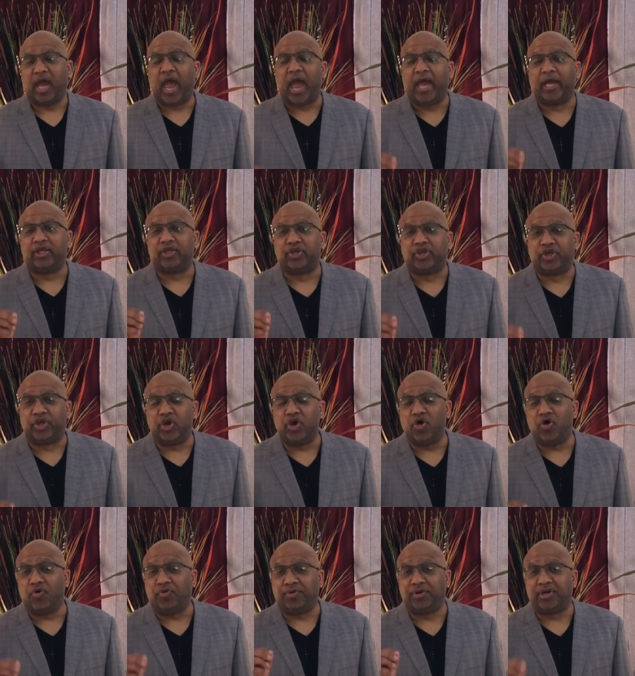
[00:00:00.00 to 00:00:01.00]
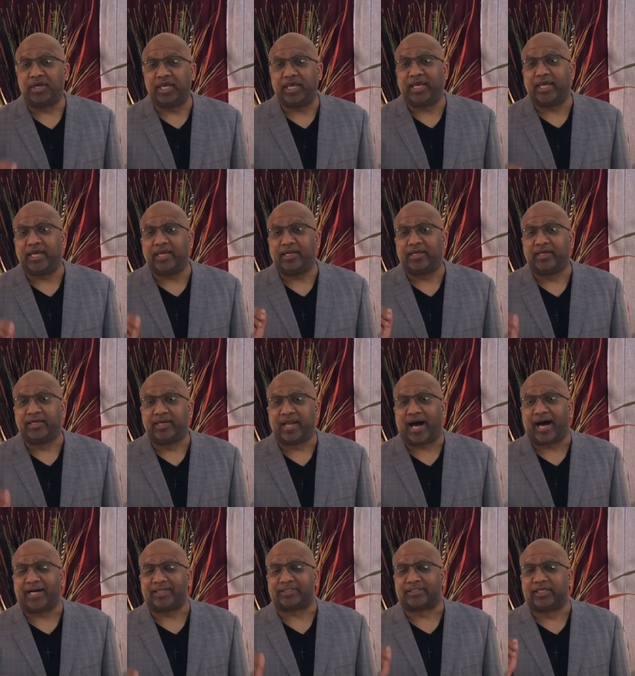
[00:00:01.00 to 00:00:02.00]
And you need
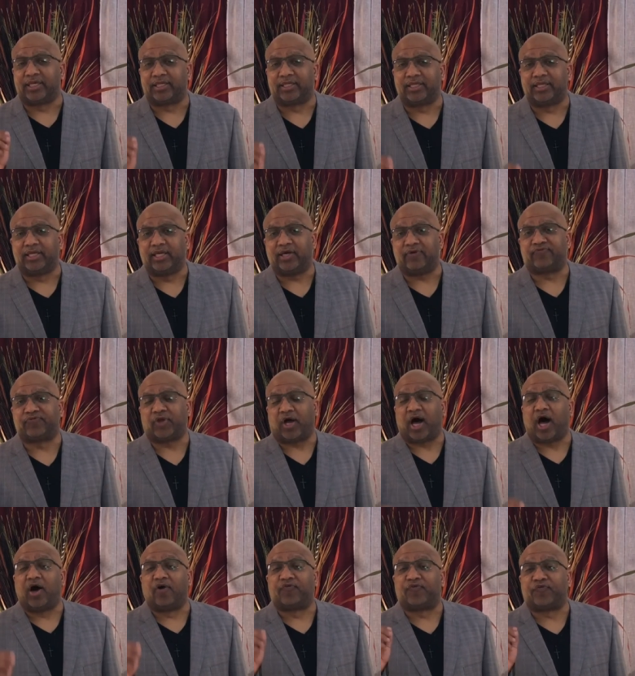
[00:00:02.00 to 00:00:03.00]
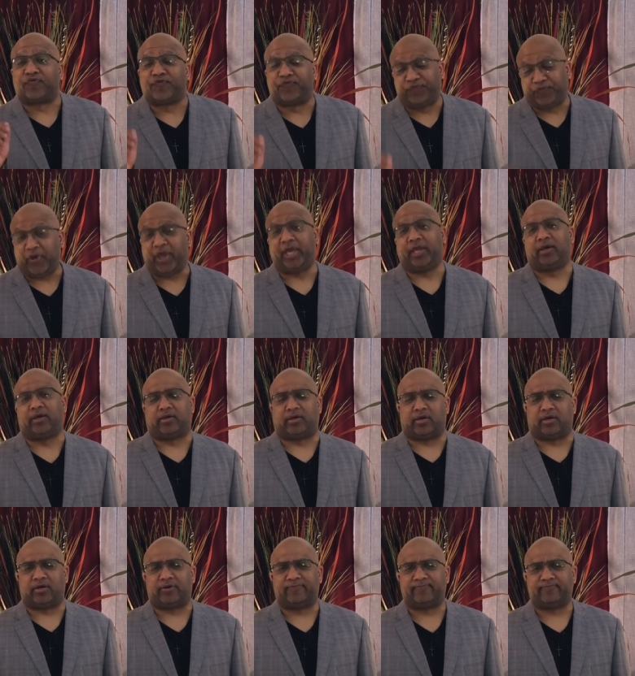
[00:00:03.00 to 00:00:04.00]
not to lift a finger